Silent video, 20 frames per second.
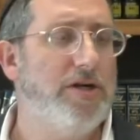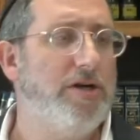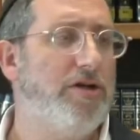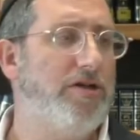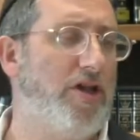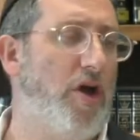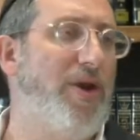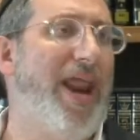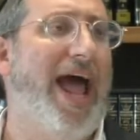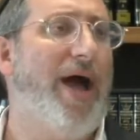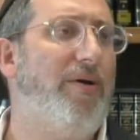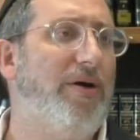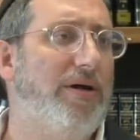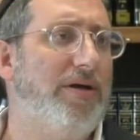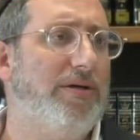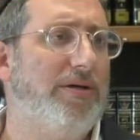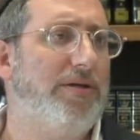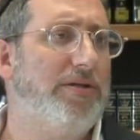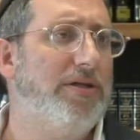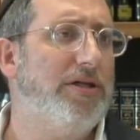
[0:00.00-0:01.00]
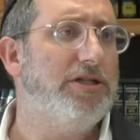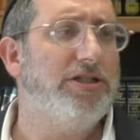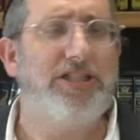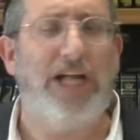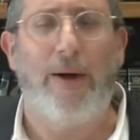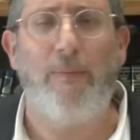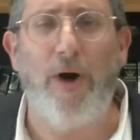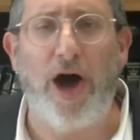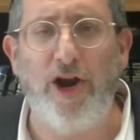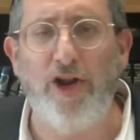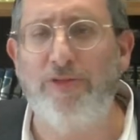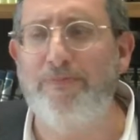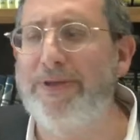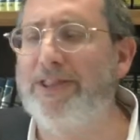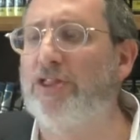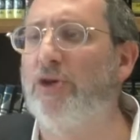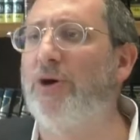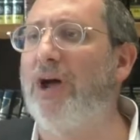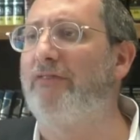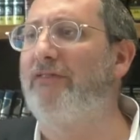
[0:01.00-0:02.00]
So now, someone has
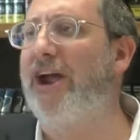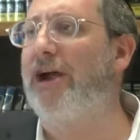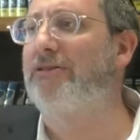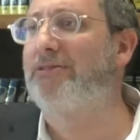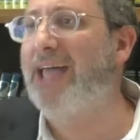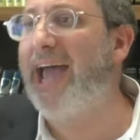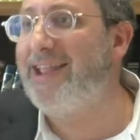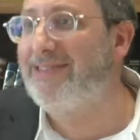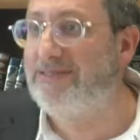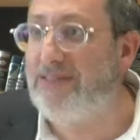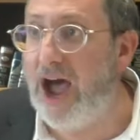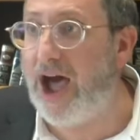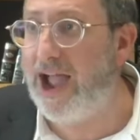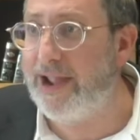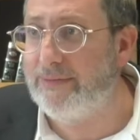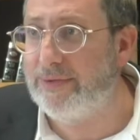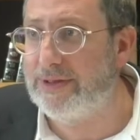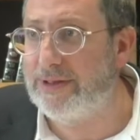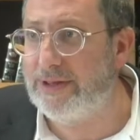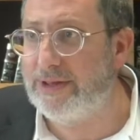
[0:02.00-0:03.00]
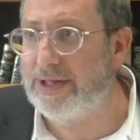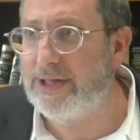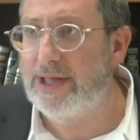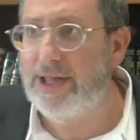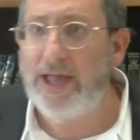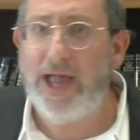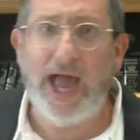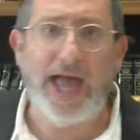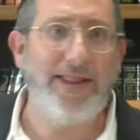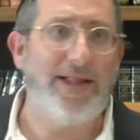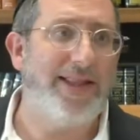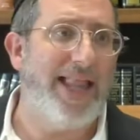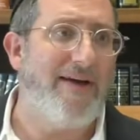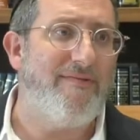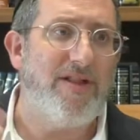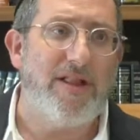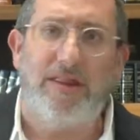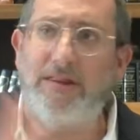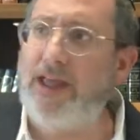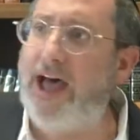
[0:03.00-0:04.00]
been doing avera 10 times. And the
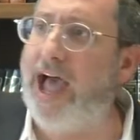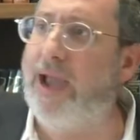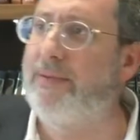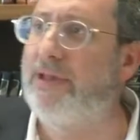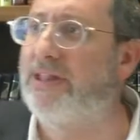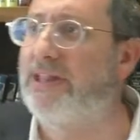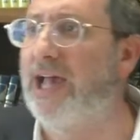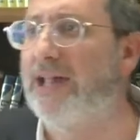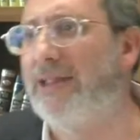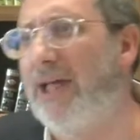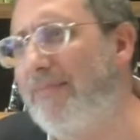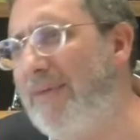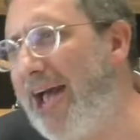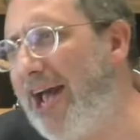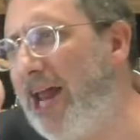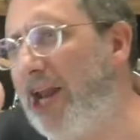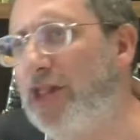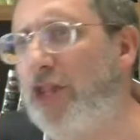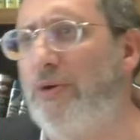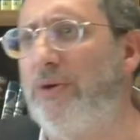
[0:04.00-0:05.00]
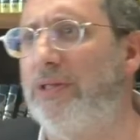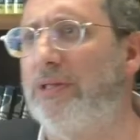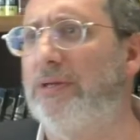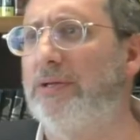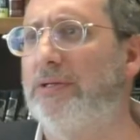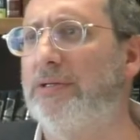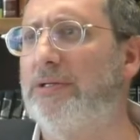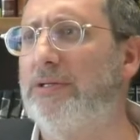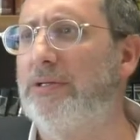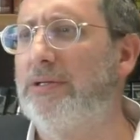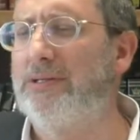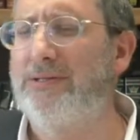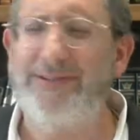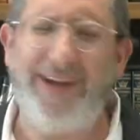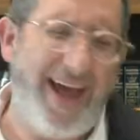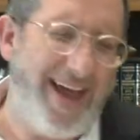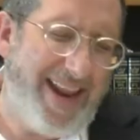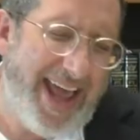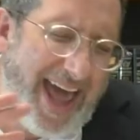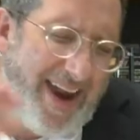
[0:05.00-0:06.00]
11th time he says, I'm not going to do it.
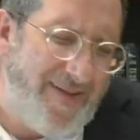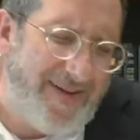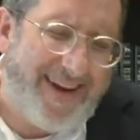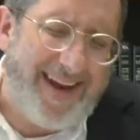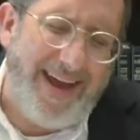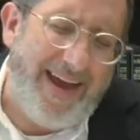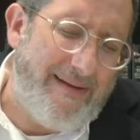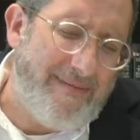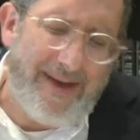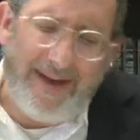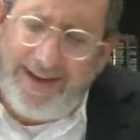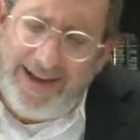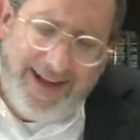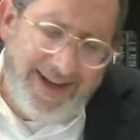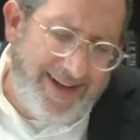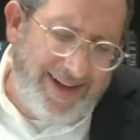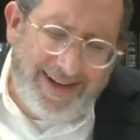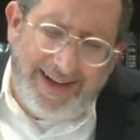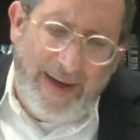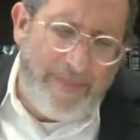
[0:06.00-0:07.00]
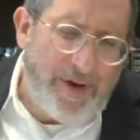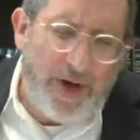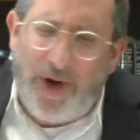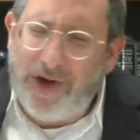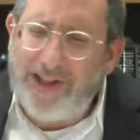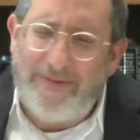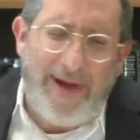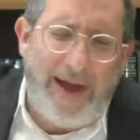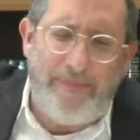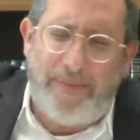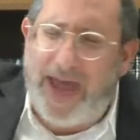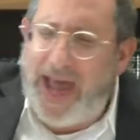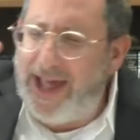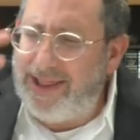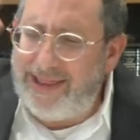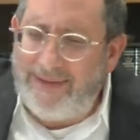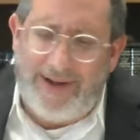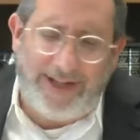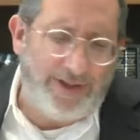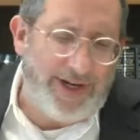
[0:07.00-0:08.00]
No, I don't care. Not because of my
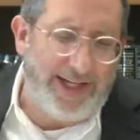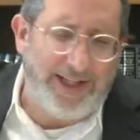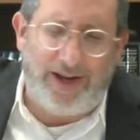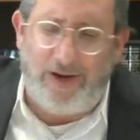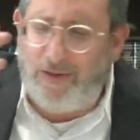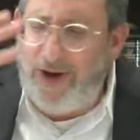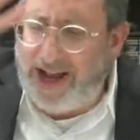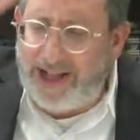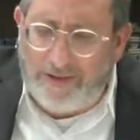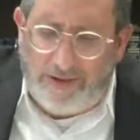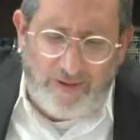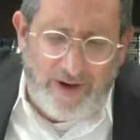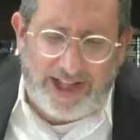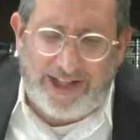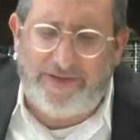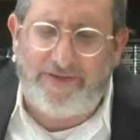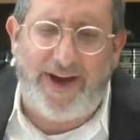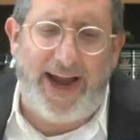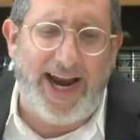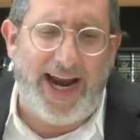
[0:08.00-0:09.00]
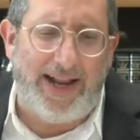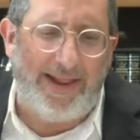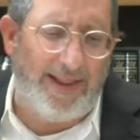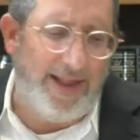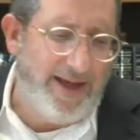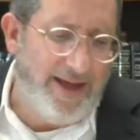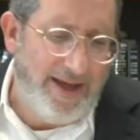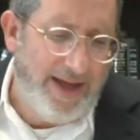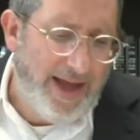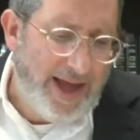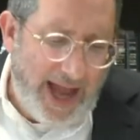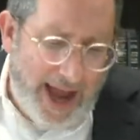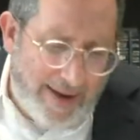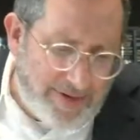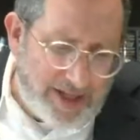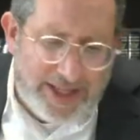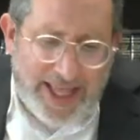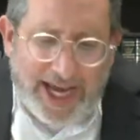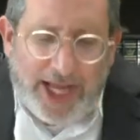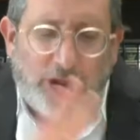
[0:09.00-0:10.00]
past. I'm not trying to rectify anything. I'm
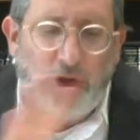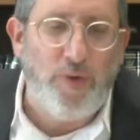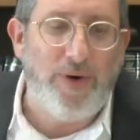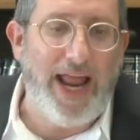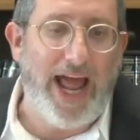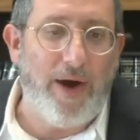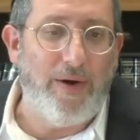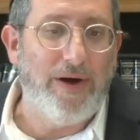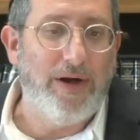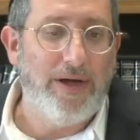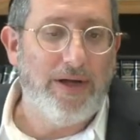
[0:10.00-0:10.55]
just not going to do it now.